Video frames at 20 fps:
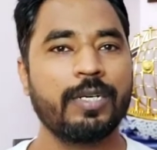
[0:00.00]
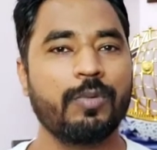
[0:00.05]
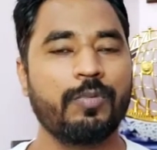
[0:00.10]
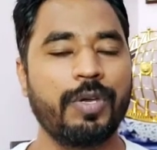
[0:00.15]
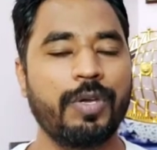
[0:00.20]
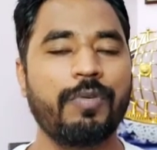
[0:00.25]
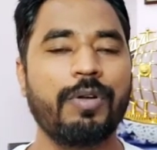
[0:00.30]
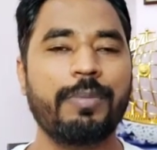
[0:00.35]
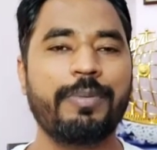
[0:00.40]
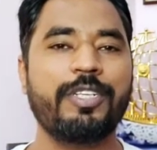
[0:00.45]

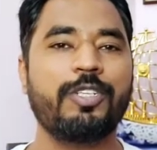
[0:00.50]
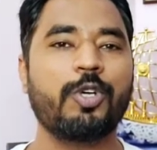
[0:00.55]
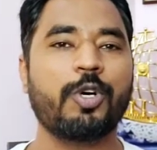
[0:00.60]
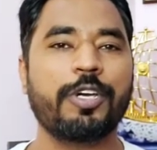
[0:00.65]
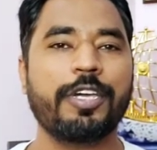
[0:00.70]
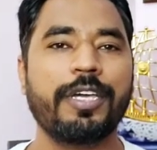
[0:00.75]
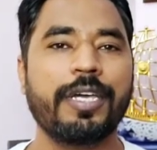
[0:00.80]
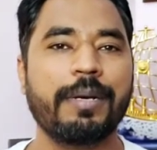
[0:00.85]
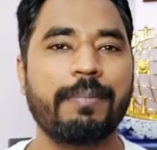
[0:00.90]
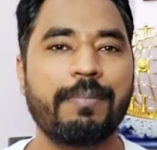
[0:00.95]
we will be
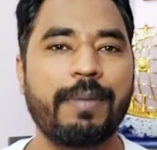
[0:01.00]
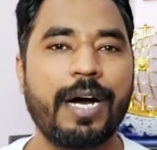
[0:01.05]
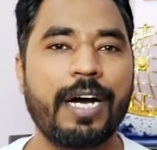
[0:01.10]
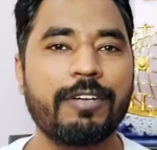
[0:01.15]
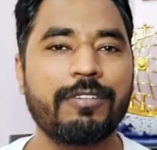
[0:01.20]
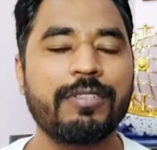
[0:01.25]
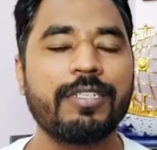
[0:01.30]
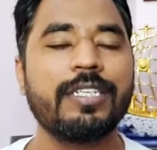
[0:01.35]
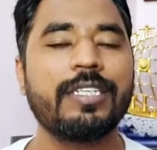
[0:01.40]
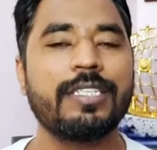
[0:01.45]
talking
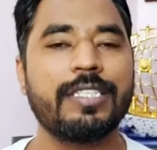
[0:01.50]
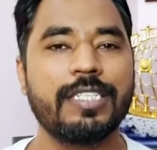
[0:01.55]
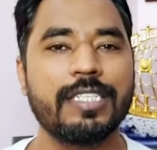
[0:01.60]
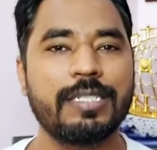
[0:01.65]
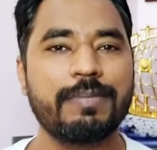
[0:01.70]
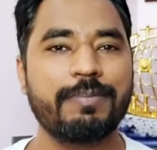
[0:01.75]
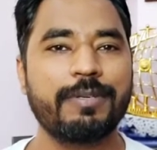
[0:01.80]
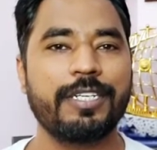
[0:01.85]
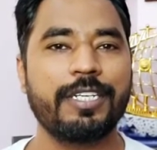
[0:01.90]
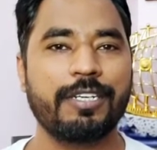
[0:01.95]
about
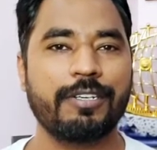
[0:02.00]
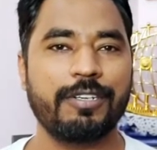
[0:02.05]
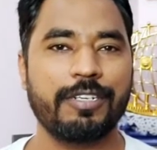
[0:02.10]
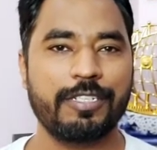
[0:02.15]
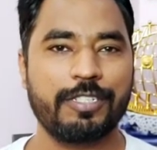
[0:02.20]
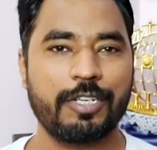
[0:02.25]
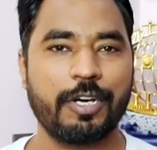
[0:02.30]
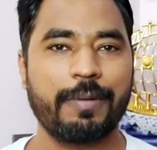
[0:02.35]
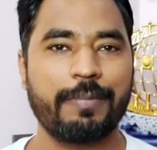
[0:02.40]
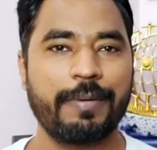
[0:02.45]
this
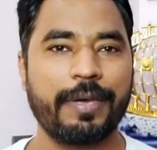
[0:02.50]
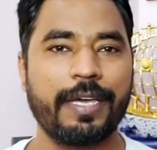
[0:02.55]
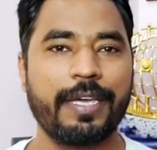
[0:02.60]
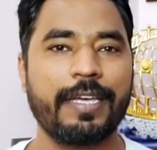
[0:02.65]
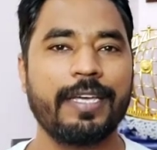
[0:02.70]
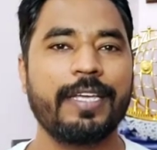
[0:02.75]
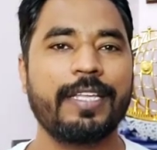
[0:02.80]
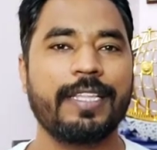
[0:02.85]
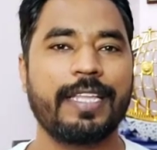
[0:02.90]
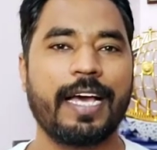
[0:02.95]
particular
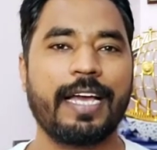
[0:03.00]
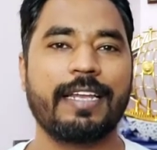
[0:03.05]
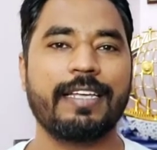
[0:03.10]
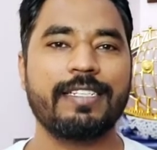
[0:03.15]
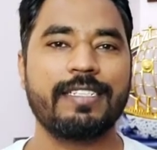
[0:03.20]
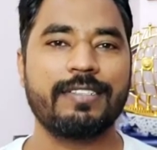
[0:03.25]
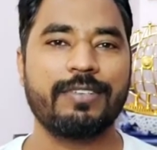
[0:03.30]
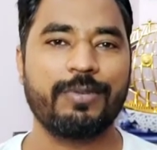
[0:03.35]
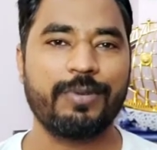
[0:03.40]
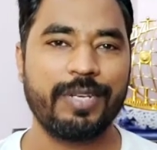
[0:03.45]
topic that
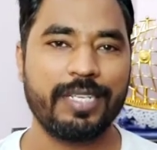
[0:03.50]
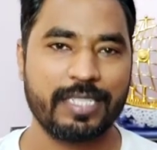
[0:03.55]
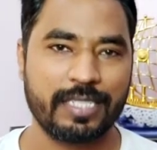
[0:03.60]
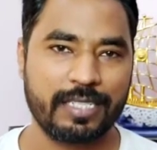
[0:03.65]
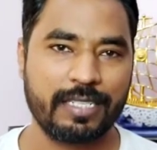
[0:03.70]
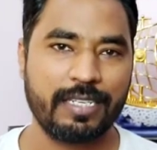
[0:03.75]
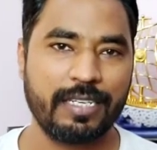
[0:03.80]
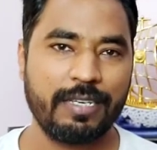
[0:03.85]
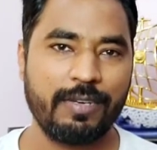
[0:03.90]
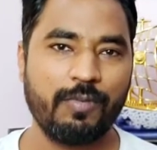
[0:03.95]
is
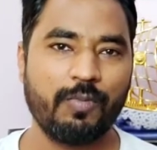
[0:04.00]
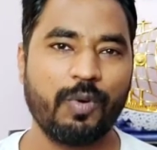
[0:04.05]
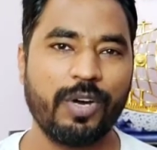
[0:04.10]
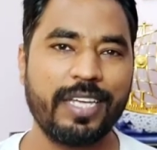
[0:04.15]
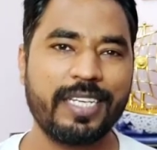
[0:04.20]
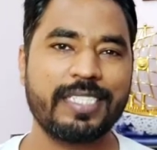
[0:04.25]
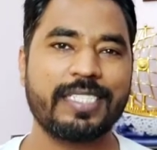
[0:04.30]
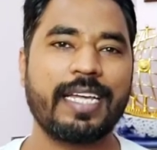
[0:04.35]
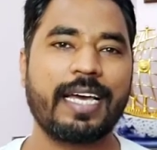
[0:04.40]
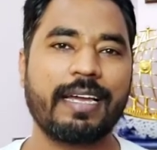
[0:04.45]
risk. What
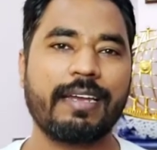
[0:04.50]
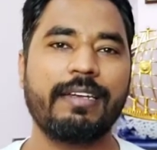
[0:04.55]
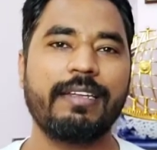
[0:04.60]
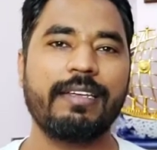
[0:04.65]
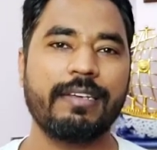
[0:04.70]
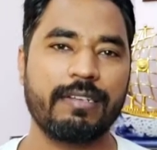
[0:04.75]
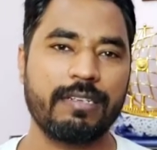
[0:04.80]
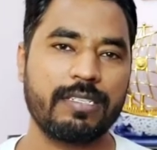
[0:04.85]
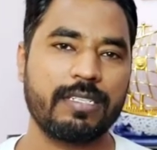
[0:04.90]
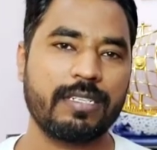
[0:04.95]
exactly
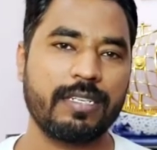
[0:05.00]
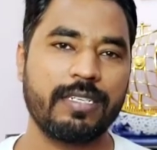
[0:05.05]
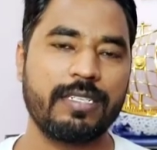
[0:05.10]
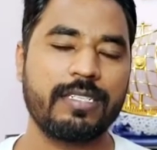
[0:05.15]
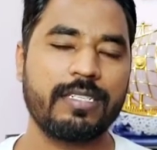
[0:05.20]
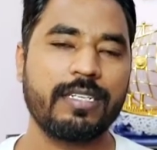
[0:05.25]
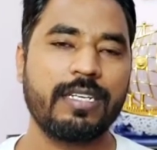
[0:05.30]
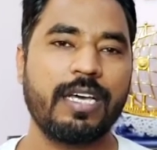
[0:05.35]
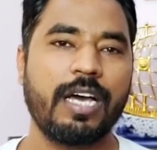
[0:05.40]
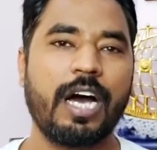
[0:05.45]
a risk
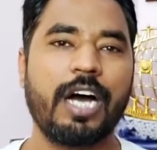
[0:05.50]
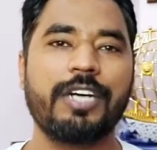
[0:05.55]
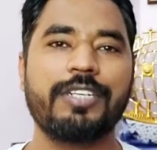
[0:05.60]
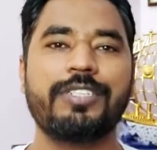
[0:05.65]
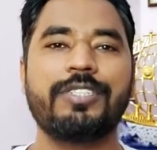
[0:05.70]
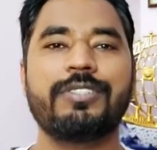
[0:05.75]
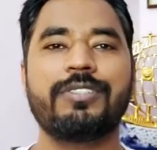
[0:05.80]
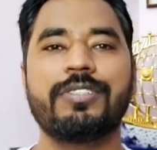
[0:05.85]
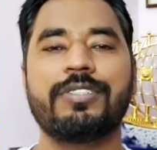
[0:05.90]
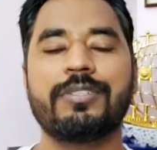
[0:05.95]
is, how do
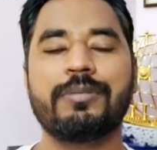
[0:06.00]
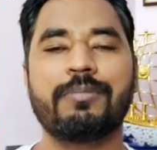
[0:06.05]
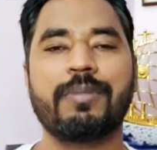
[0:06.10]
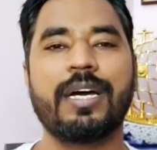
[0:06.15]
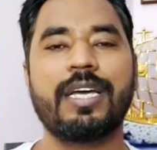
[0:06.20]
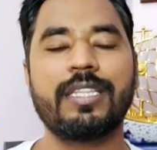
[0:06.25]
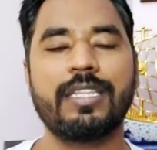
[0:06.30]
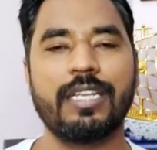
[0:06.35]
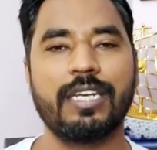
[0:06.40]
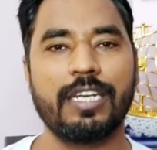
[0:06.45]
you
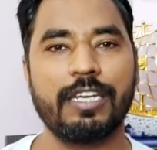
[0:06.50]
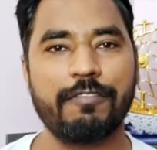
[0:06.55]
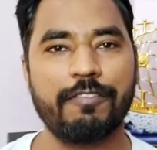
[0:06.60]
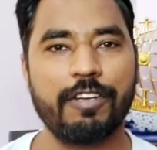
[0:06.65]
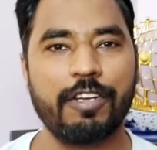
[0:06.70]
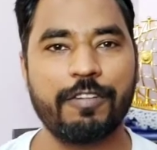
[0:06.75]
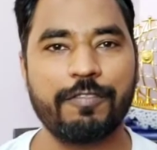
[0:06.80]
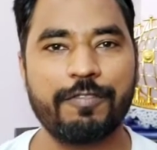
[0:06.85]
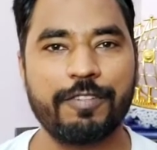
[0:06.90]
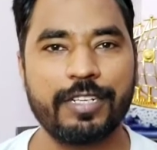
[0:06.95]
determine the
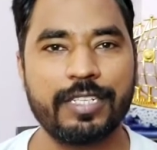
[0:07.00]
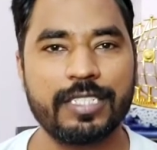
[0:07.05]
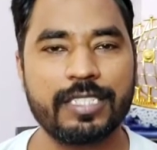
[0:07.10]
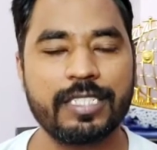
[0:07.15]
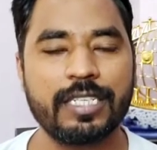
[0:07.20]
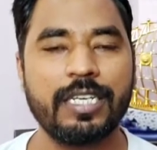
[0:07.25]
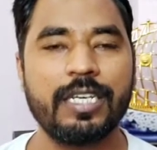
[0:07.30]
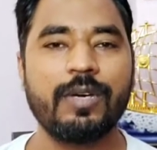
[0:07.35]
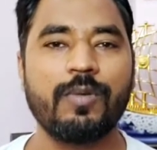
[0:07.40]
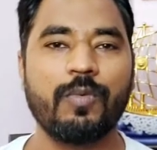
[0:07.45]
level of
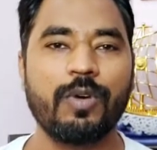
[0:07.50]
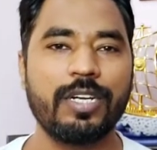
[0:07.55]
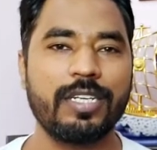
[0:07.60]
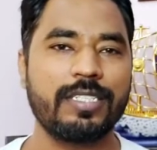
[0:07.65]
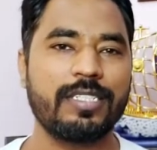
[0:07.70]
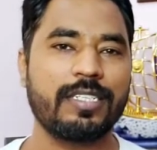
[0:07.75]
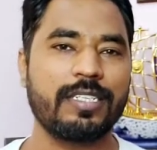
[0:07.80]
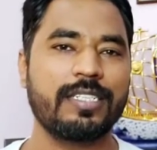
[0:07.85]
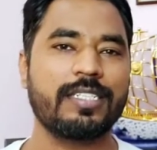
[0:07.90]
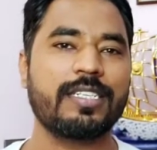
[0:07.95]
risk, what
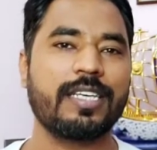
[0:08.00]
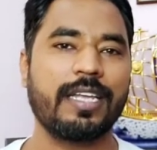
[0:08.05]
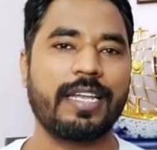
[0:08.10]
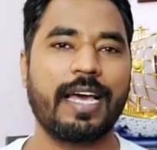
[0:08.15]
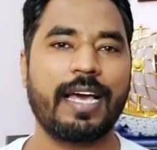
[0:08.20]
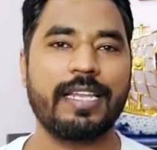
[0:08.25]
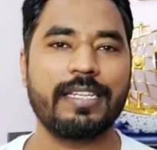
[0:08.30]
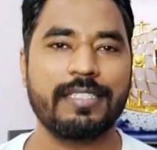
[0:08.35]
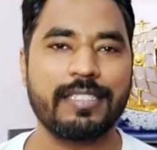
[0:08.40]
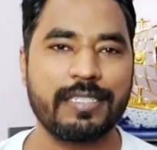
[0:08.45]
is the risk
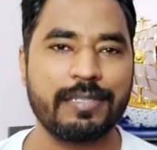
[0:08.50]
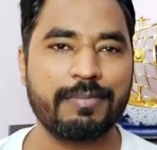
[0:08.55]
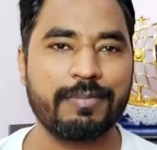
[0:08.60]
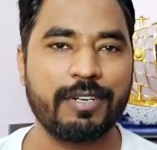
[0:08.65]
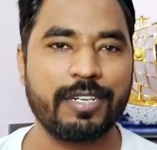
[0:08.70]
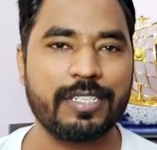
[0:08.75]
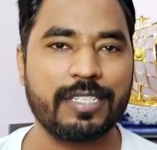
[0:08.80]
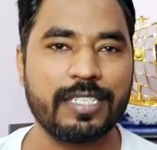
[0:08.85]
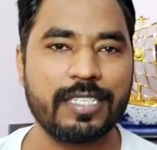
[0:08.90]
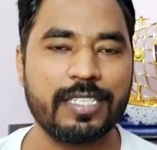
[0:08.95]
analysis
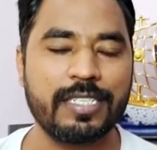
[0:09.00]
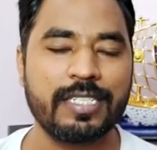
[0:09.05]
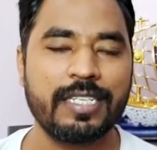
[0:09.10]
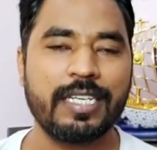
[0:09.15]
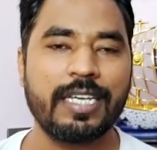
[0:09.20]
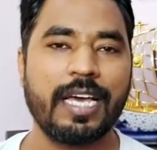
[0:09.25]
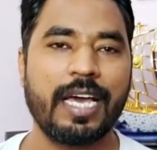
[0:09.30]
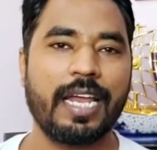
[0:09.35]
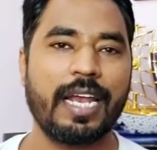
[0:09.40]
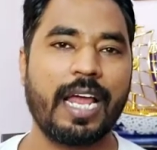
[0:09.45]
process
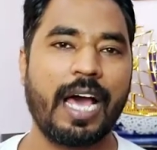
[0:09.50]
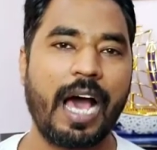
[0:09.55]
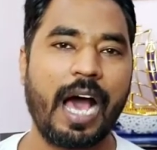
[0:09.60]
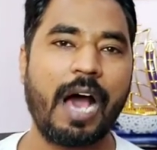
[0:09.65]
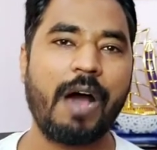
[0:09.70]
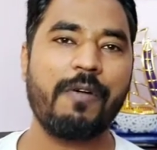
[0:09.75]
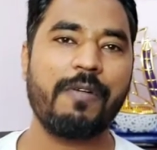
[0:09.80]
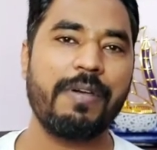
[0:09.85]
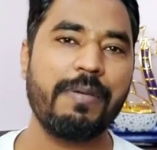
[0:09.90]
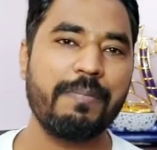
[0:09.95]
and
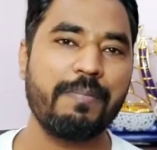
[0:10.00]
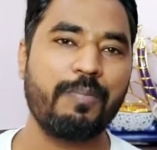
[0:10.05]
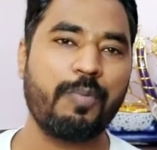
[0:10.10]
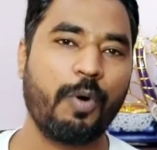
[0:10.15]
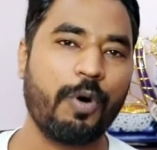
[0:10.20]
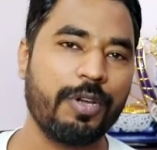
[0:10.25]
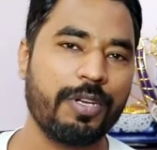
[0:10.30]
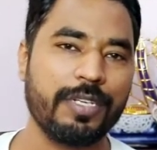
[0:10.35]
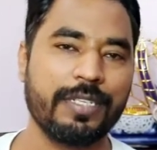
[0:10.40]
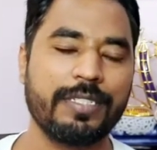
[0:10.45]
how
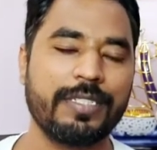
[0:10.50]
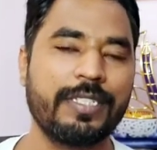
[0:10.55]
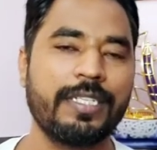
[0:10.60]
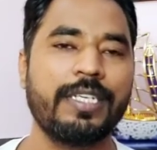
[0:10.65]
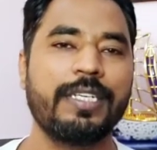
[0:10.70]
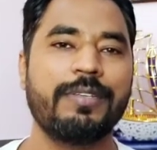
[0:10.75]
important